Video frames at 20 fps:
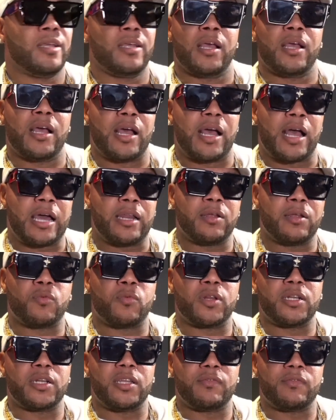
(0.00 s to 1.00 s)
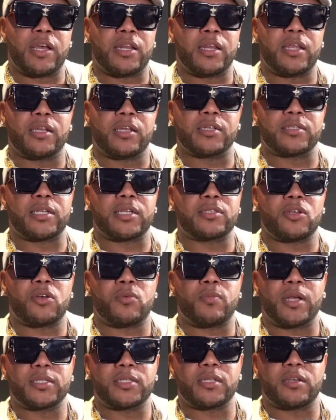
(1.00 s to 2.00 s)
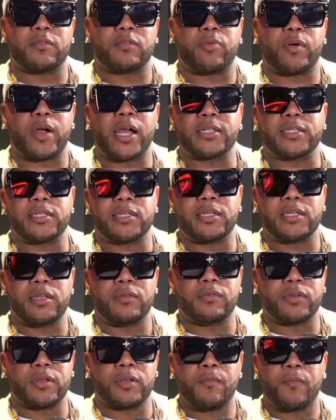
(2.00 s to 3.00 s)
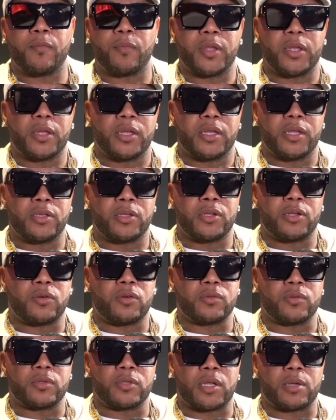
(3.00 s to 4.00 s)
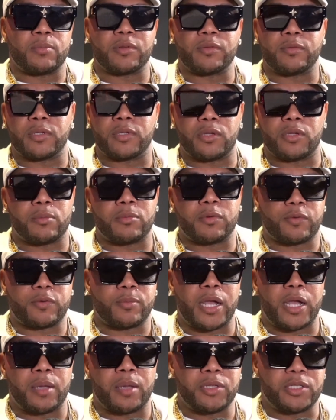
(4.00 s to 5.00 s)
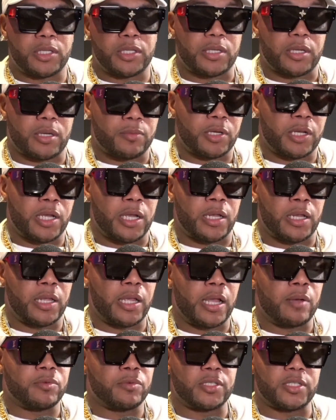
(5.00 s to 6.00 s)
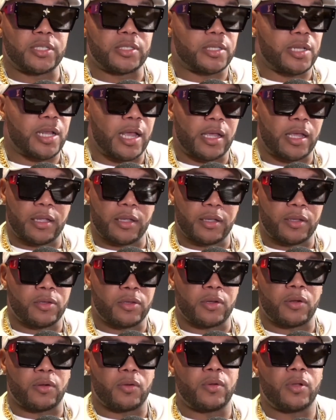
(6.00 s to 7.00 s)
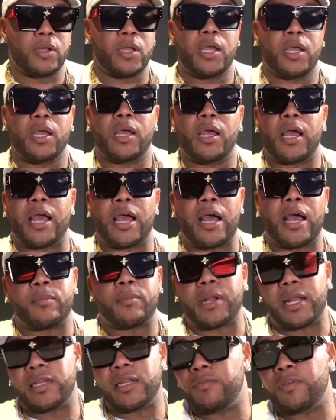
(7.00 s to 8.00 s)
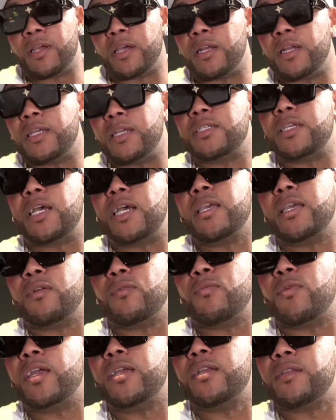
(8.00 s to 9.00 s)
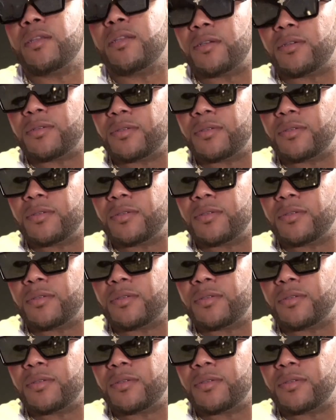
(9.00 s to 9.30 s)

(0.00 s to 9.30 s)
I didn't want to leave LA because I told myself prior to leaving, coming from Miami to coming to LA, I was just like, I'm not leaving LA till I get a record deal.